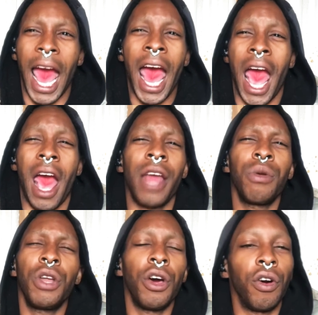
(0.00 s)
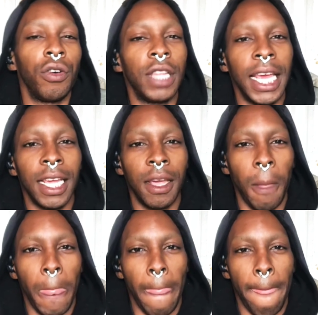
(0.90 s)
I, I don't know. Like,
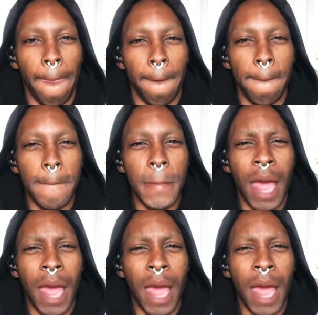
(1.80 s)
I